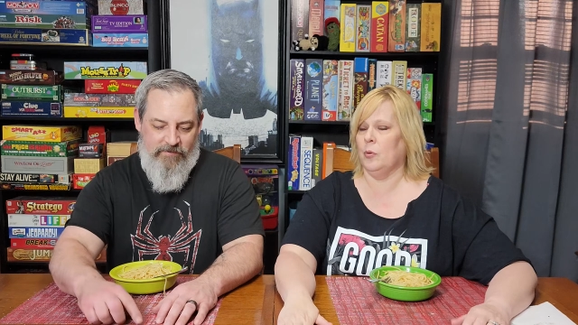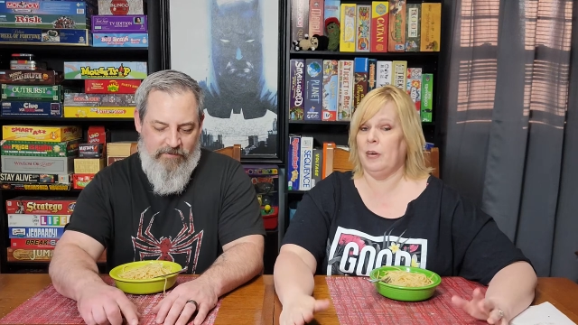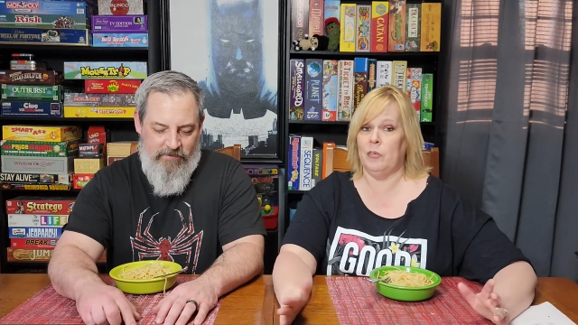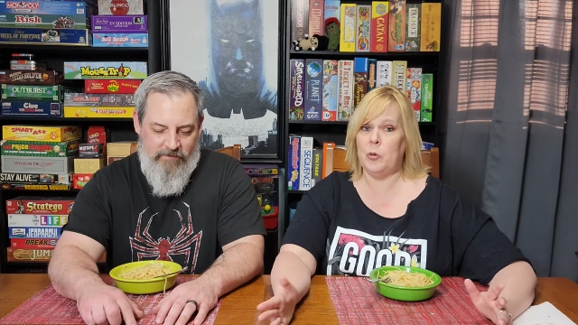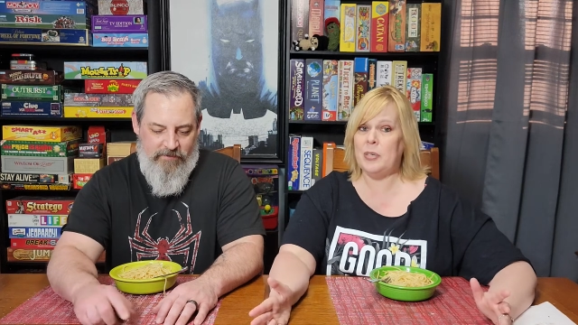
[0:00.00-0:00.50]

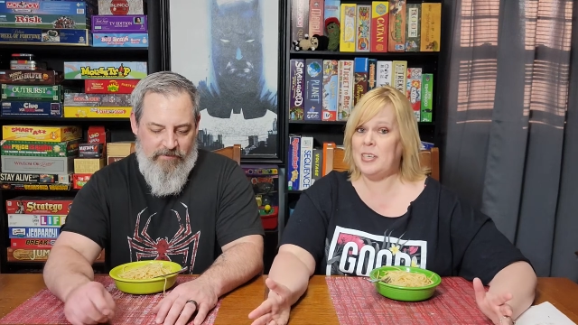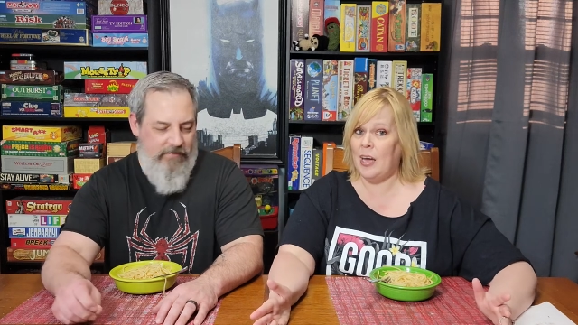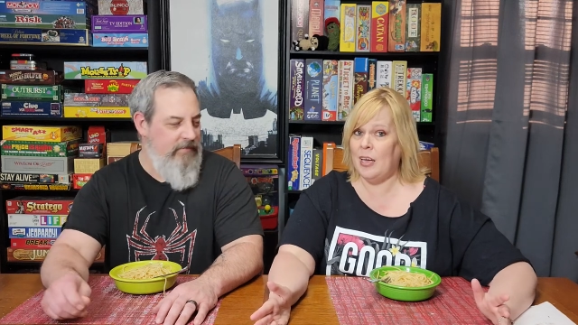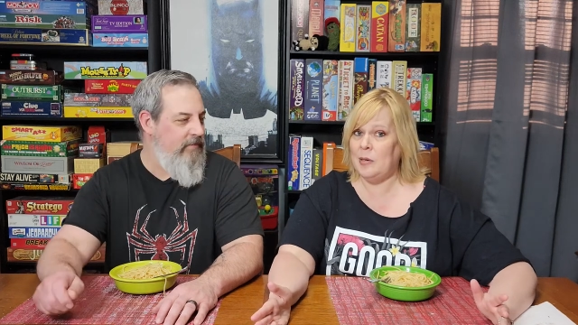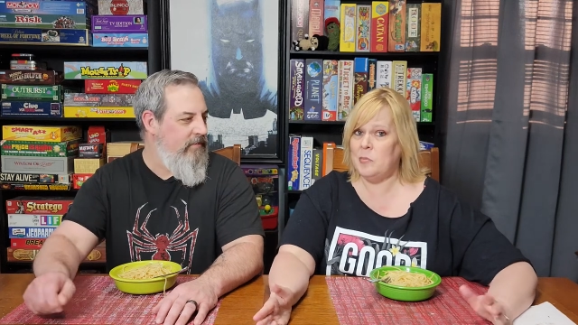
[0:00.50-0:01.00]
Speaker 1: never know what
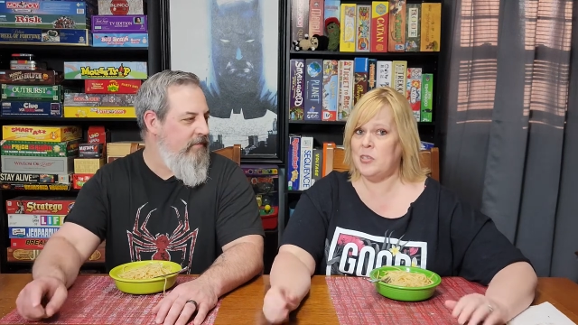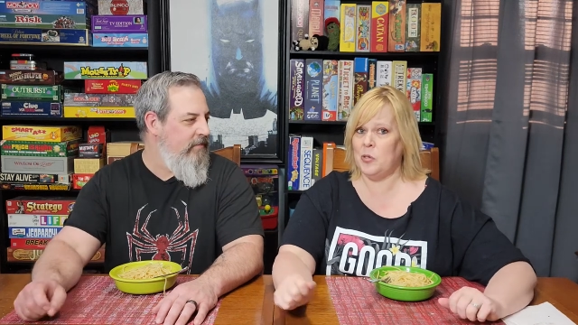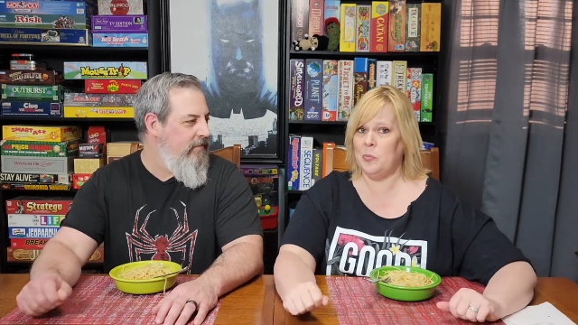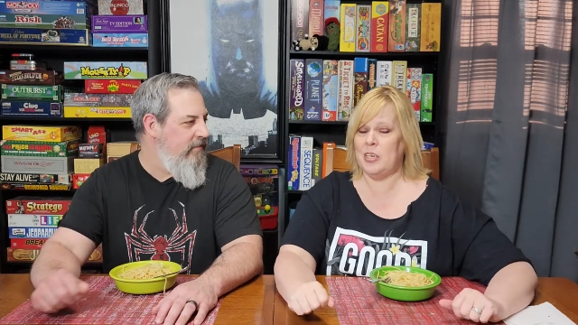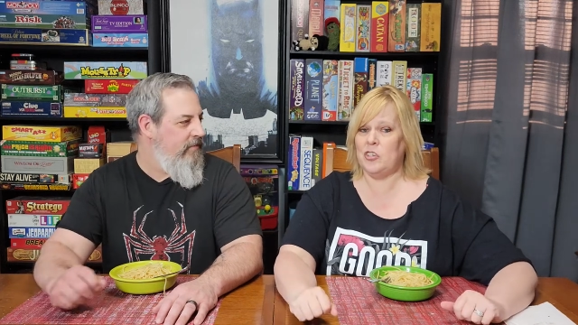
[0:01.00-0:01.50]
time,
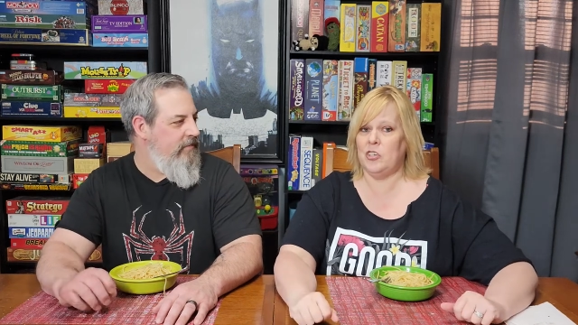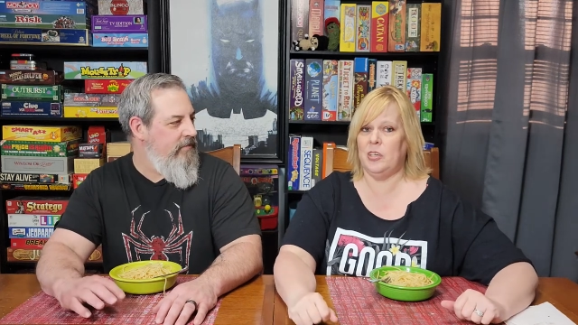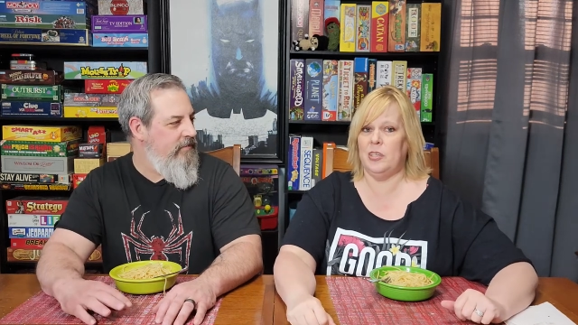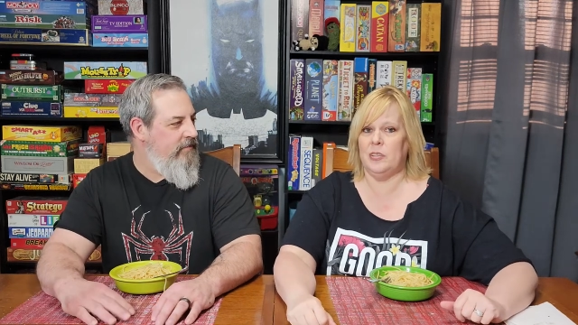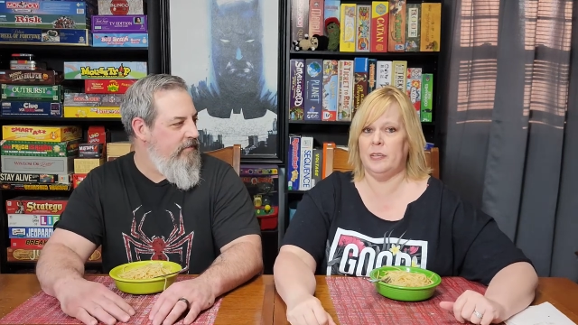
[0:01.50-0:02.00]
so make sure
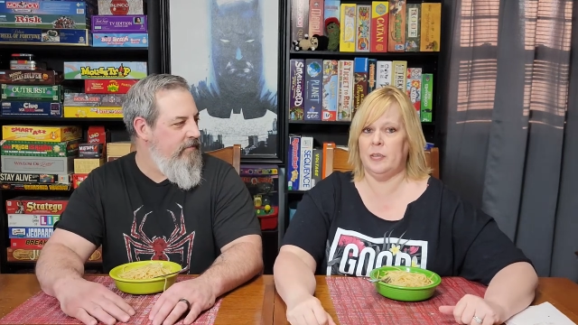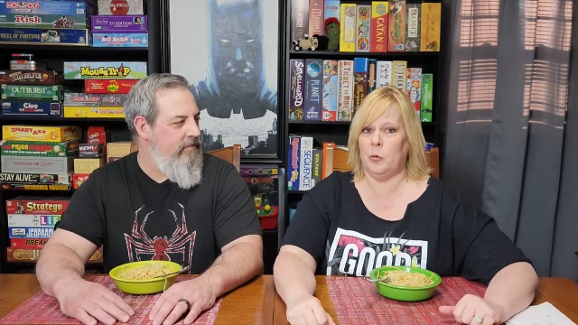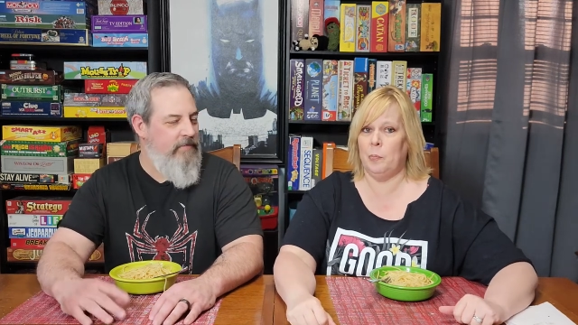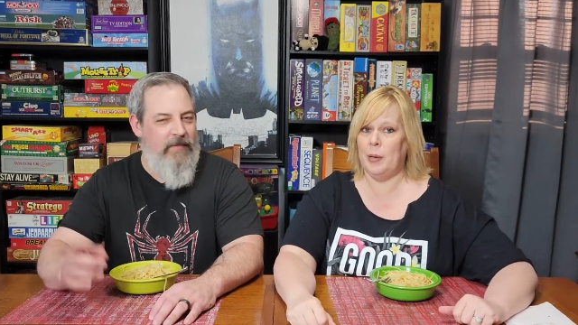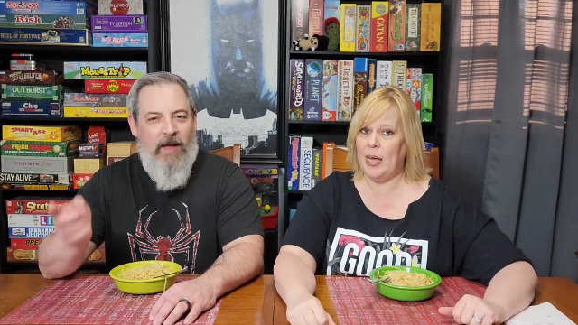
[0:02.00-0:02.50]
you hit the
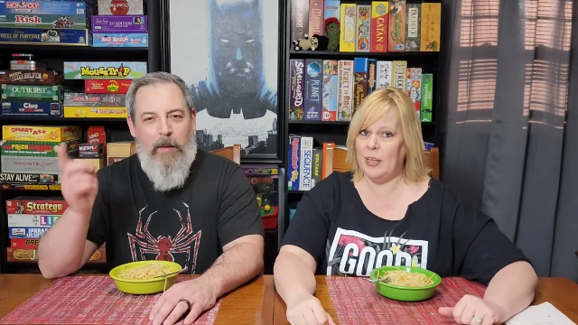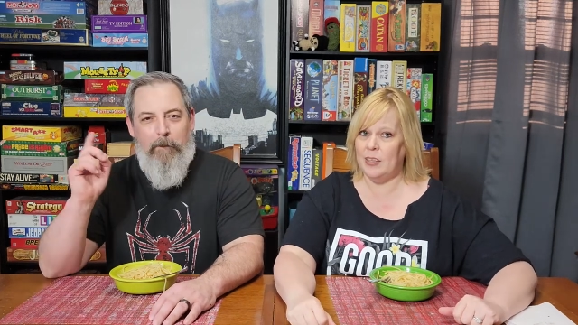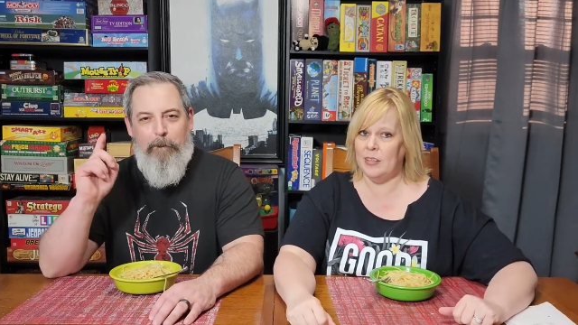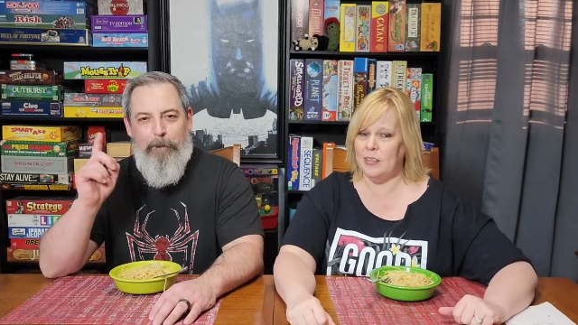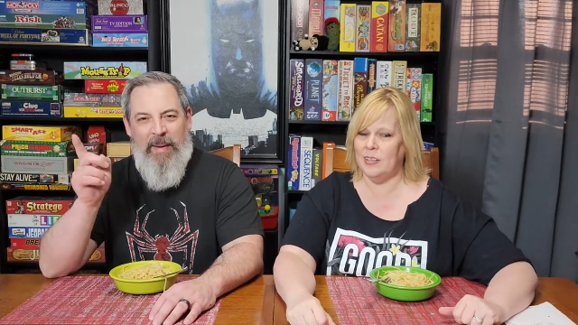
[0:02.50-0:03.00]
little
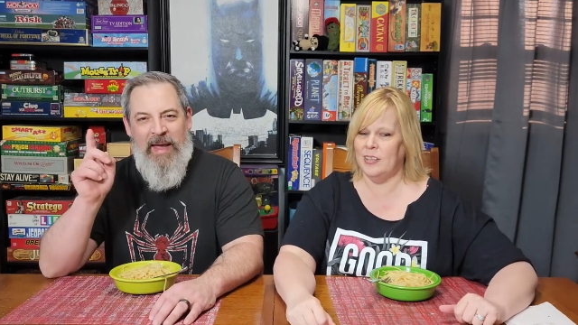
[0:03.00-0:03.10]
bell